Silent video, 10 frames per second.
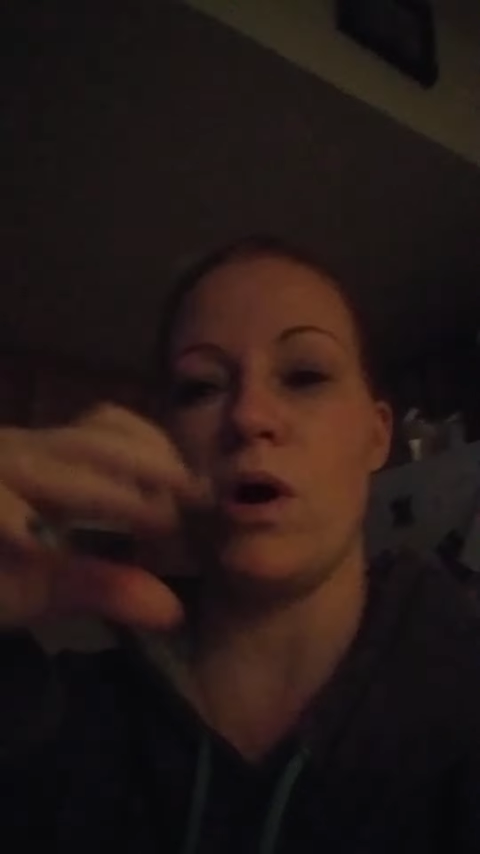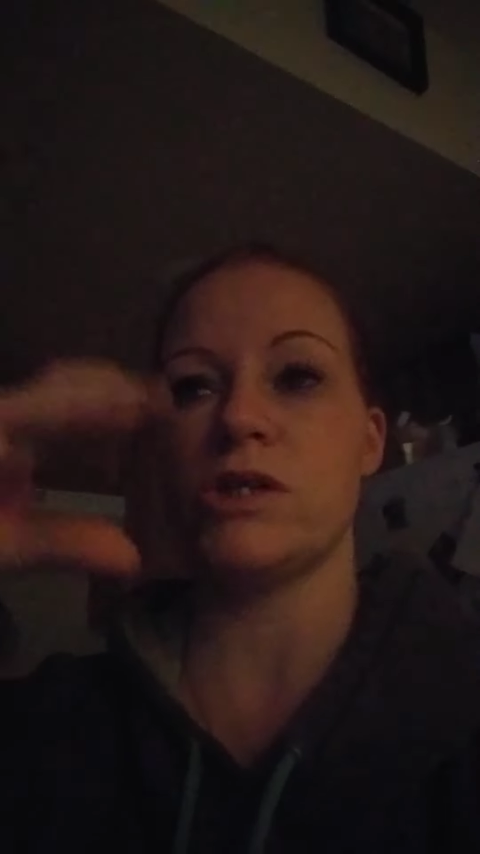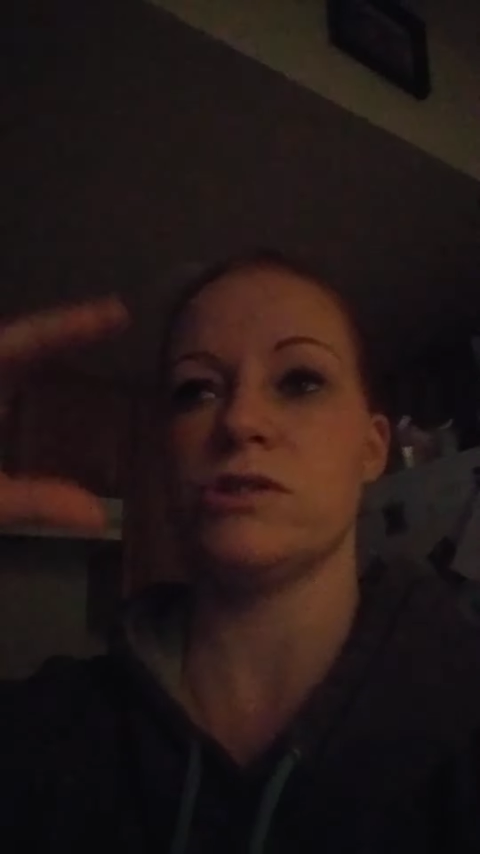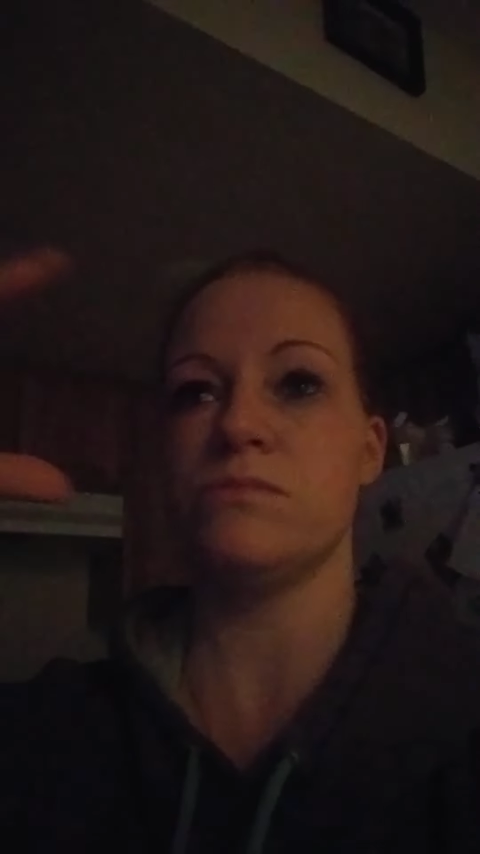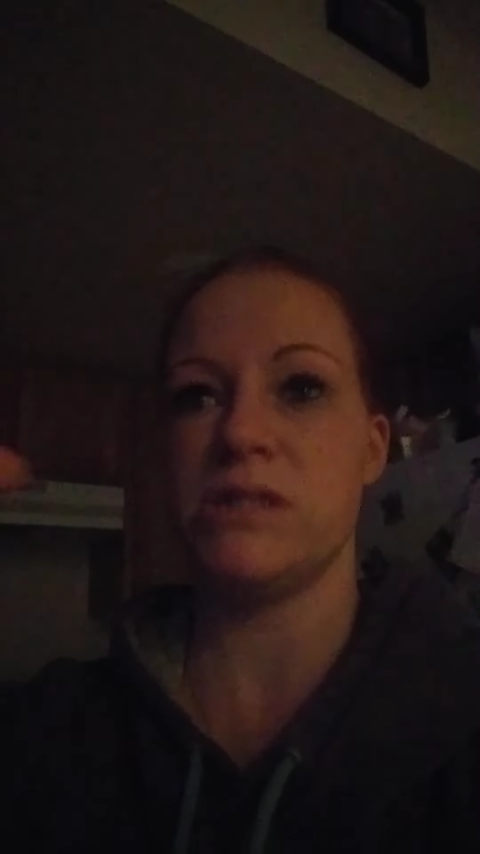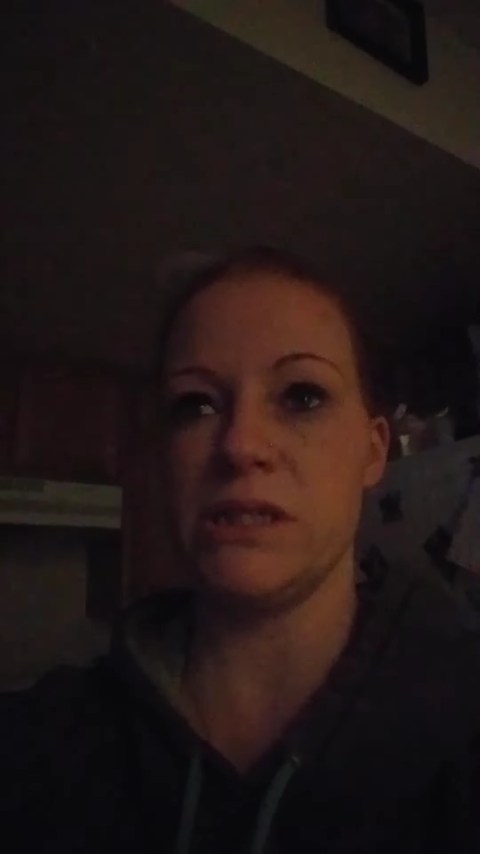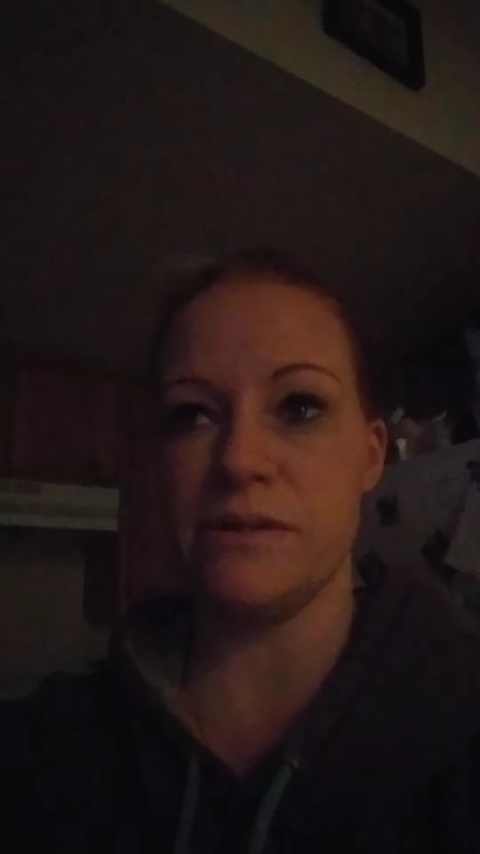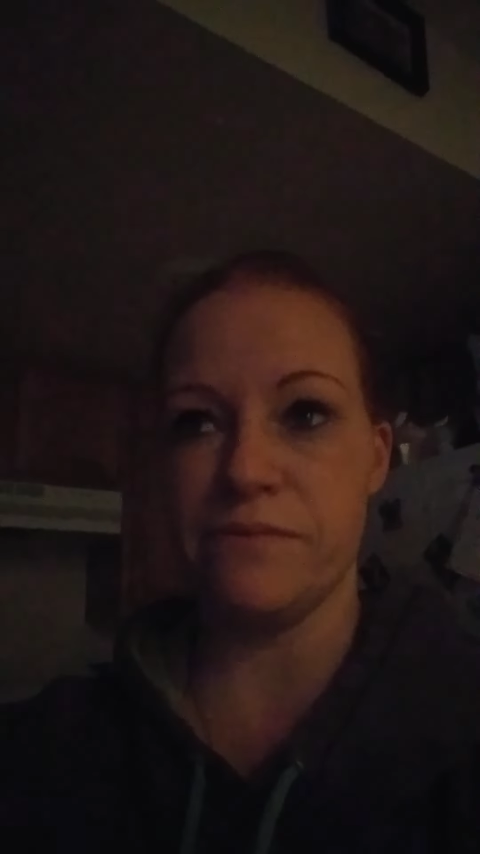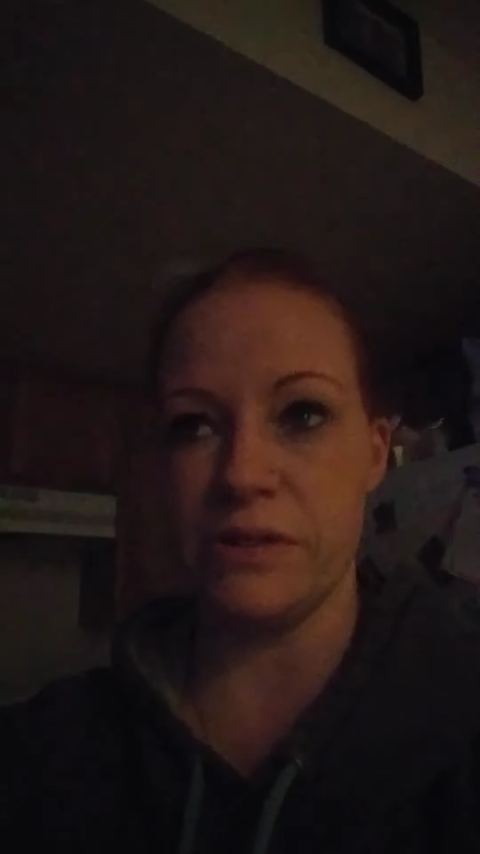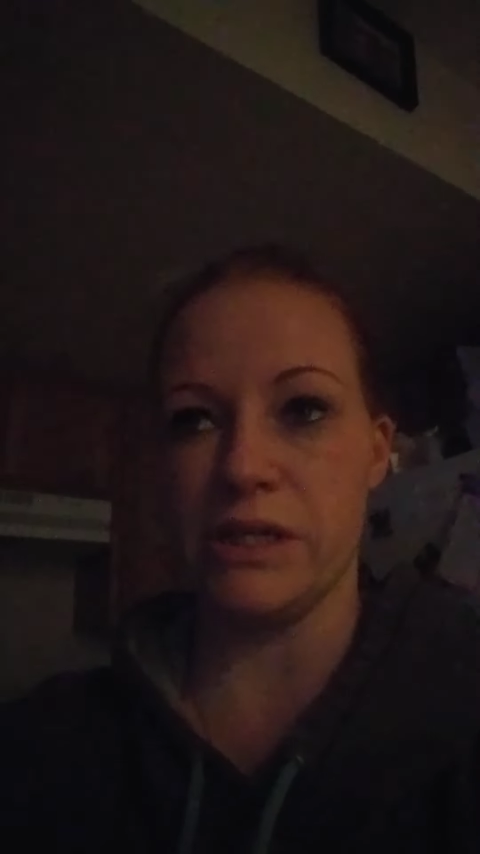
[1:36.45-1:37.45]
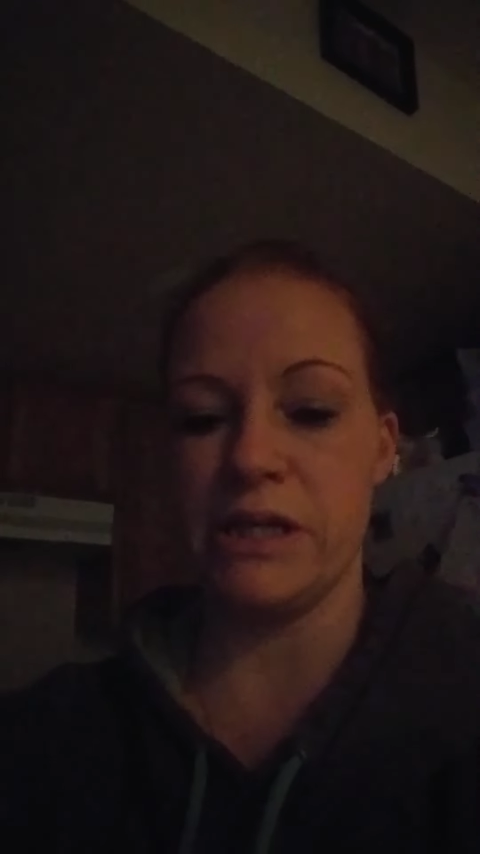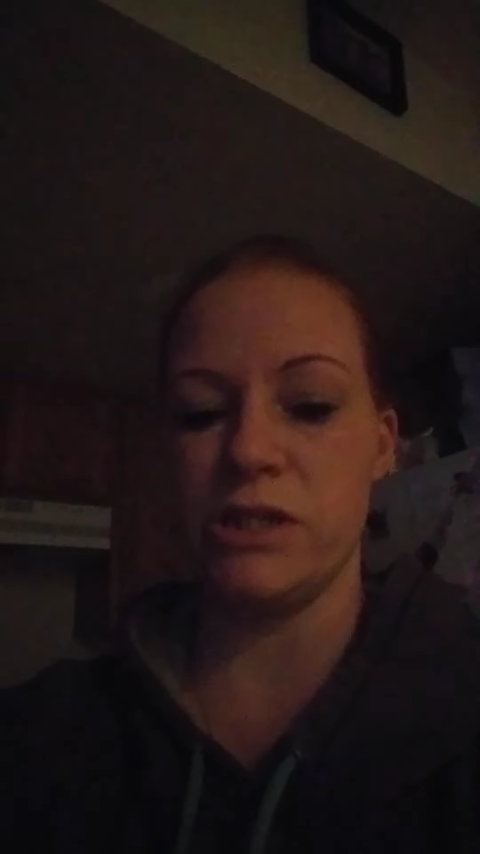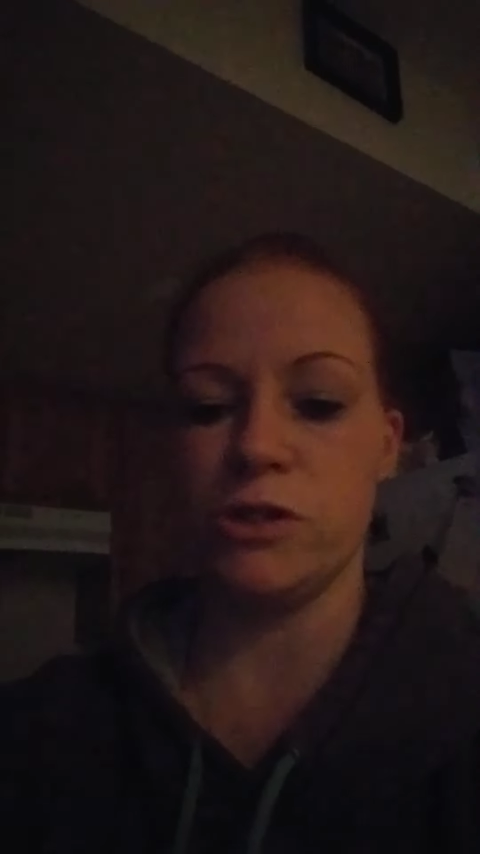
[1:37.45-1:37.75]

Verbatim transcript: watch some TV,